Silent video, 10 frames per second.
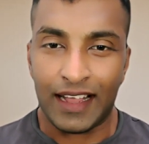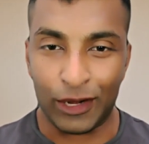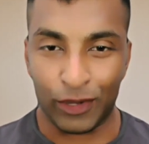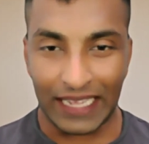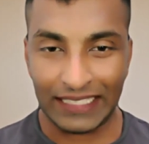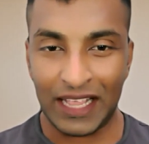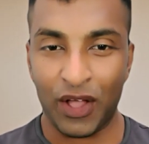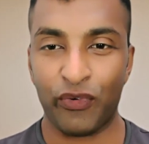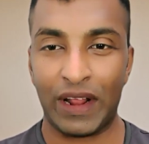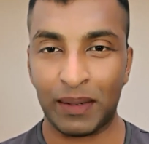Hello
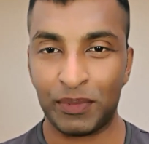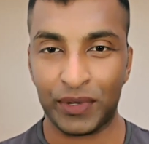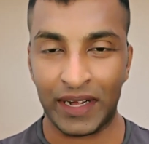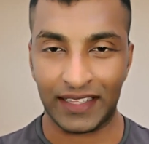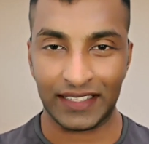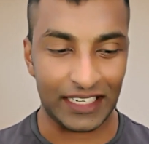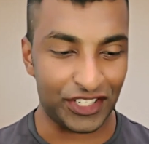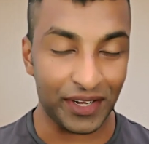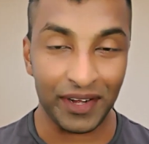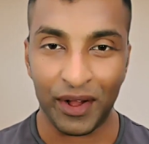guys, welcome to another
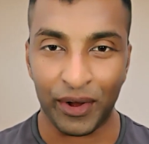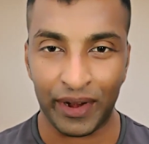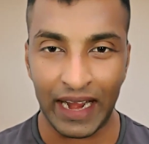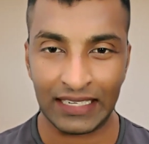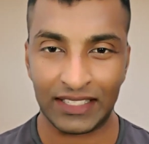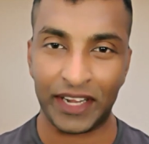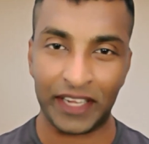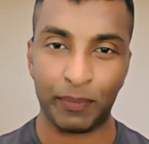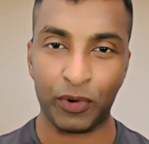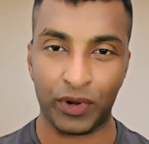session on answer
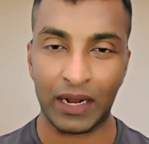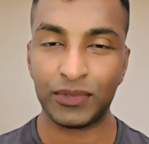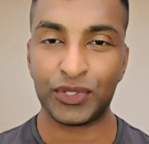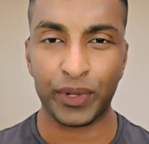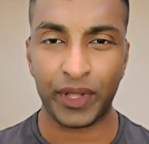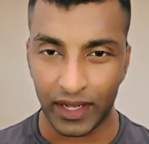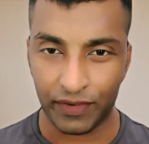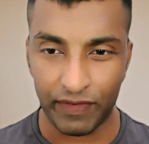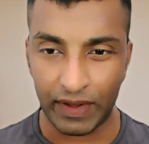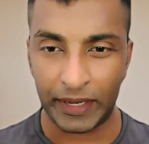writing program. So here
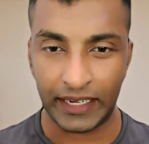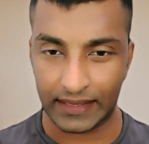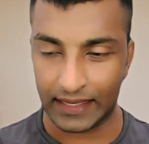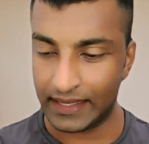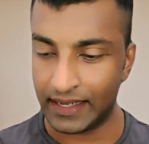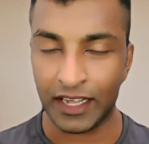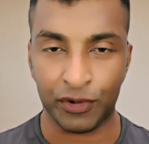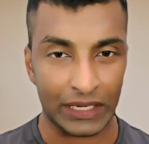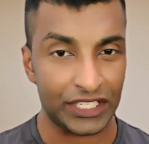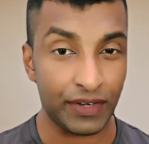we will be discussing a
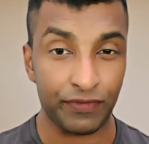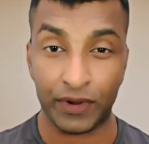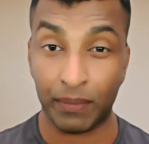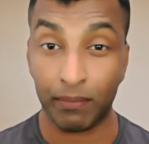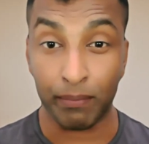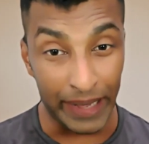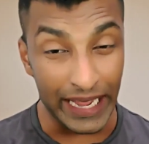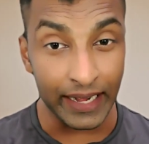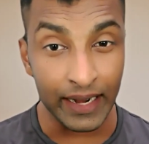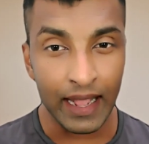question from
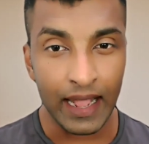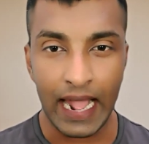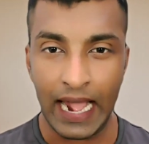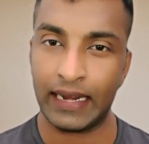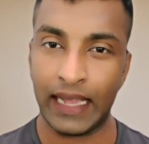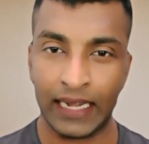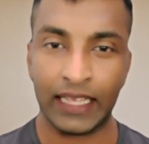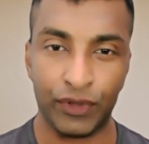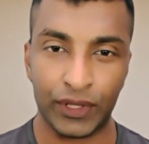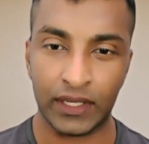Mead and I'll
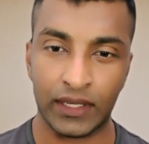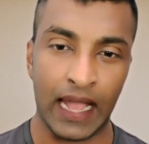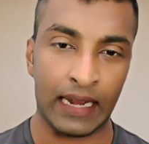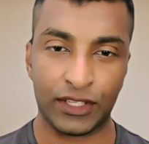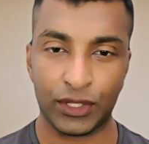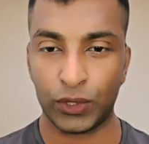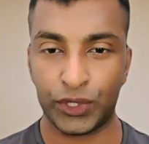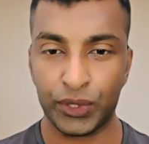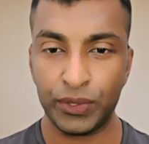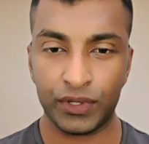give you the answer
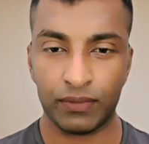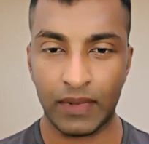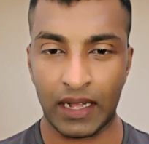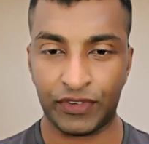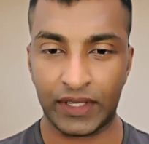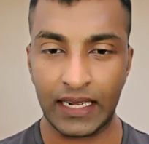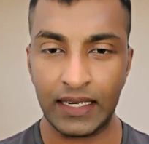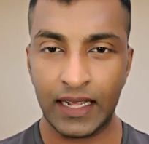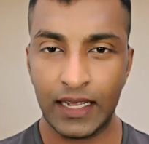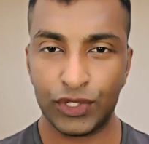also after
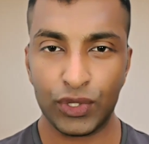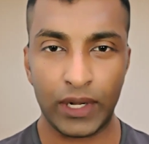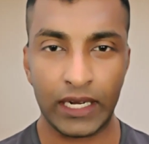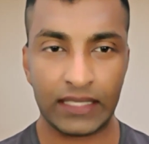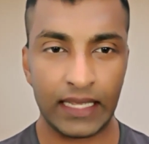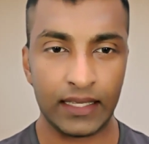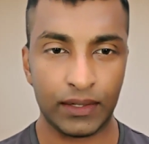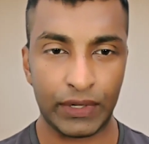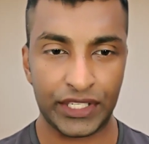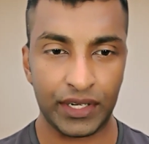that. So let's see the
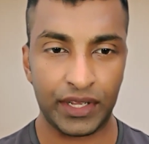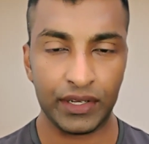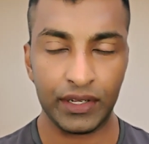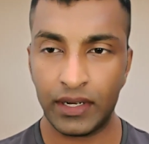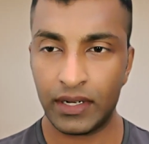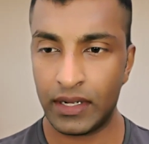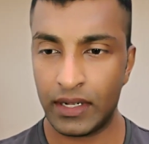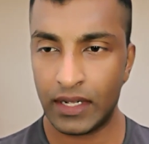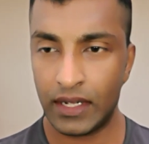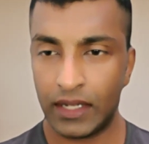question here.
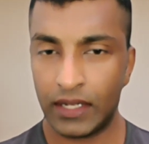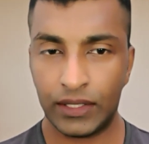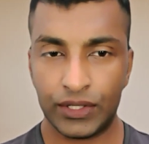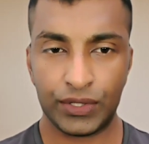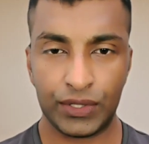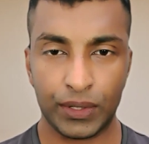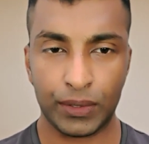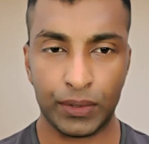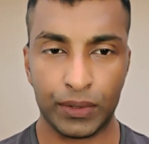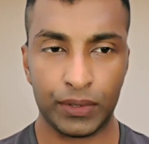
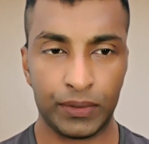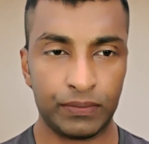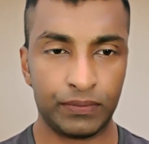So